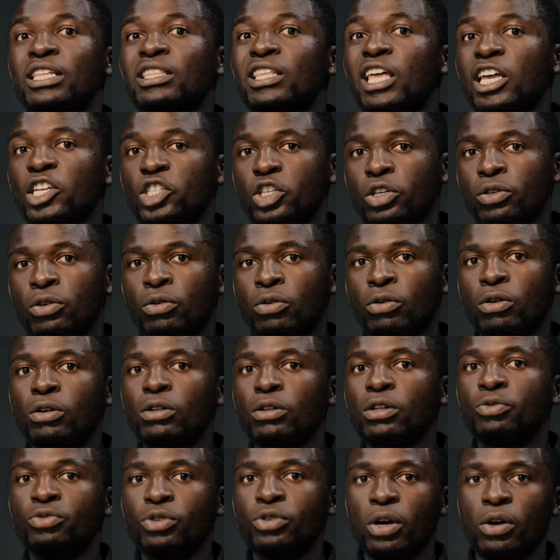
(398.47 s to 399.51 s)
the
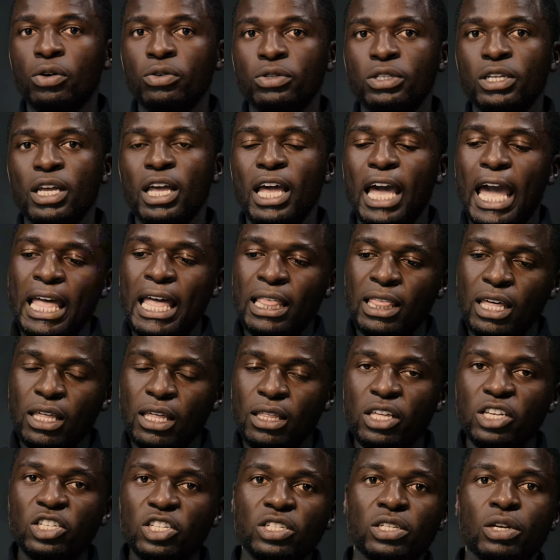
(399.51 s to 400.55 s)
national road, and
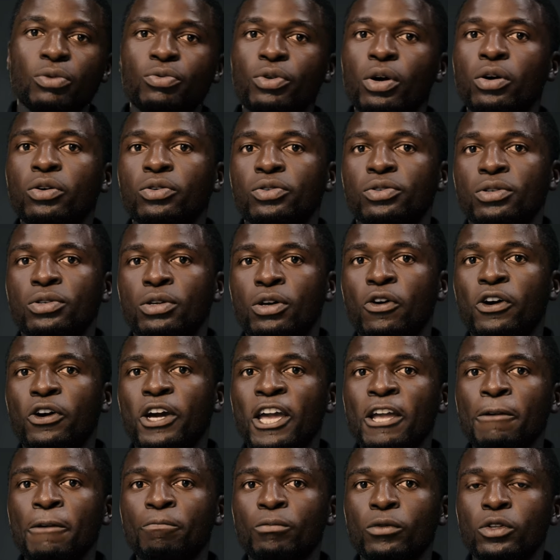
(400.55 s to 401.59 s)
this is a road.
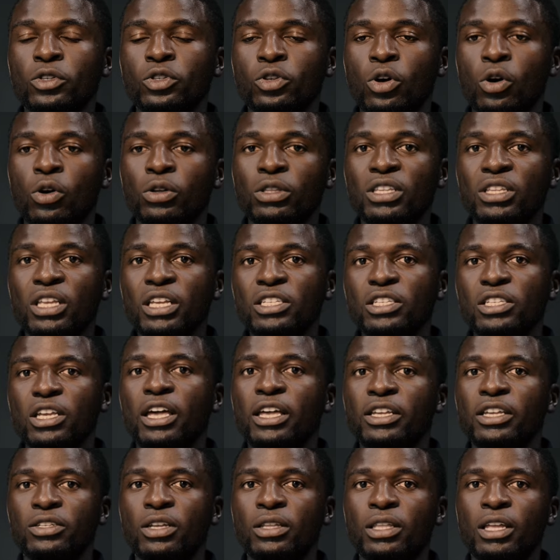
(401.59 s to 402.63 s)
Okay, so this
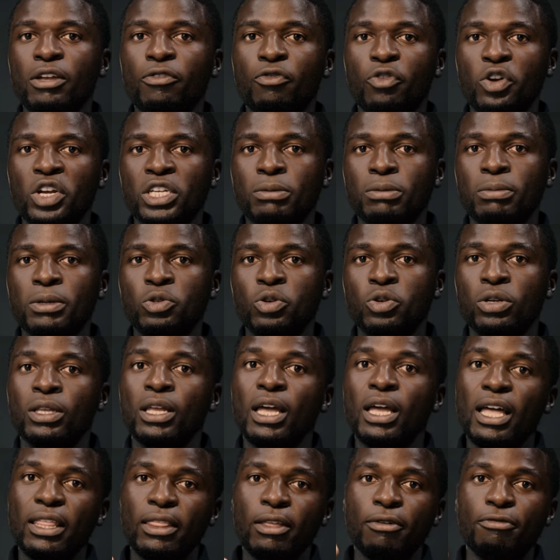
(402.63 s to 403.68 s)
is the difference between
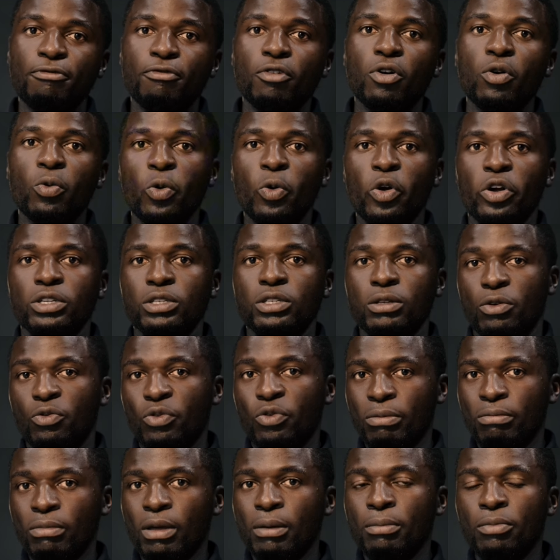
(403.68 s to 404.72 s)
the 4 words.
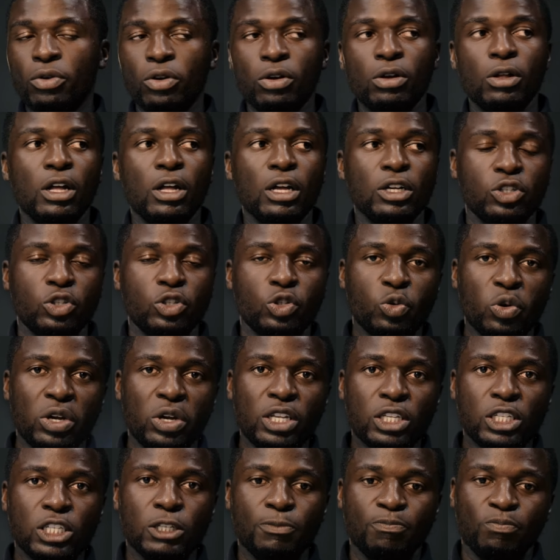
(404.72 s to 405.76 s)
Remember,
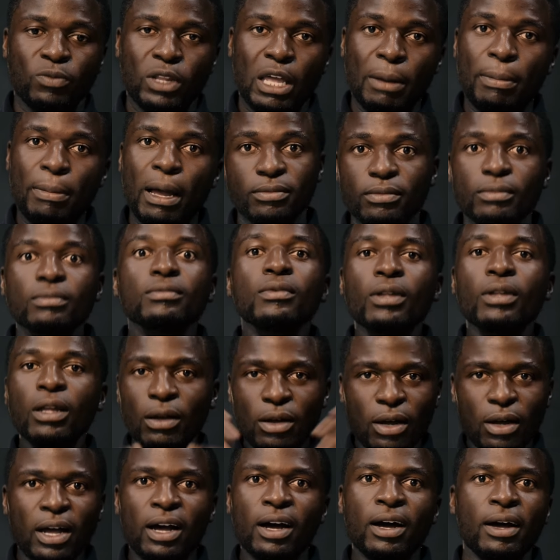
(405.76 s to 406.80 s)
streets,
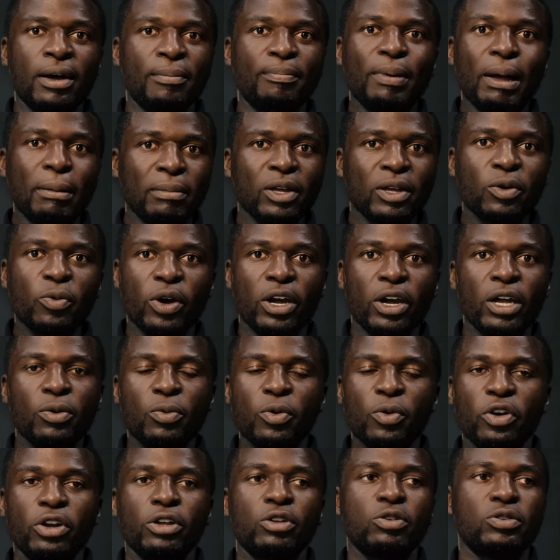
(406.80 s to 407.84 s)
public way
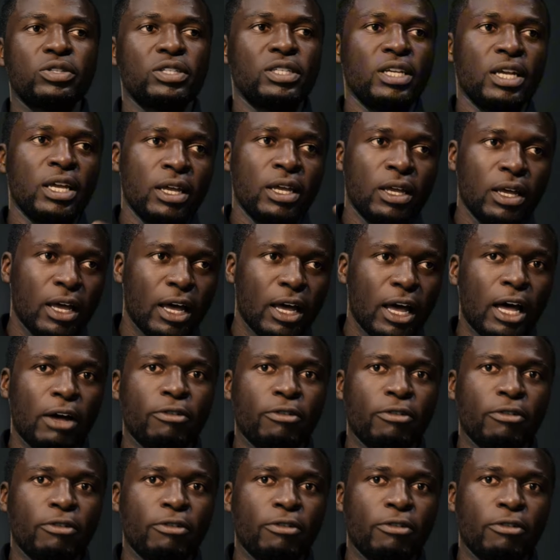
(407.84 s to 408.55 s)
where you see